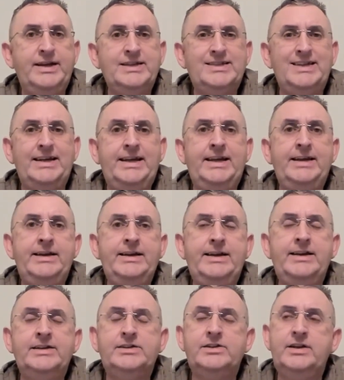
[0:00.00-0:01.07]

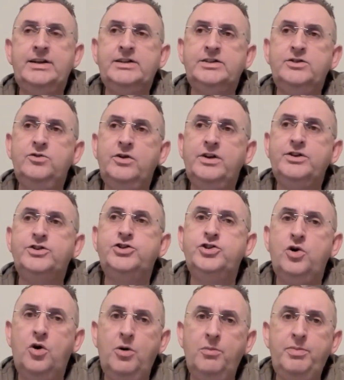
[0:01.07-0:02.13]
It's not a
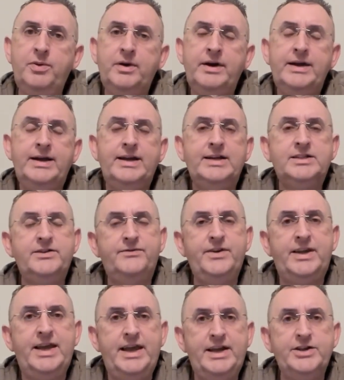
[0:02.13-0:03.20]
job, it's a
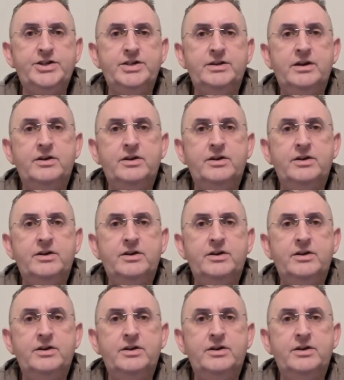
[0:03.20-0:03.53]
vocation.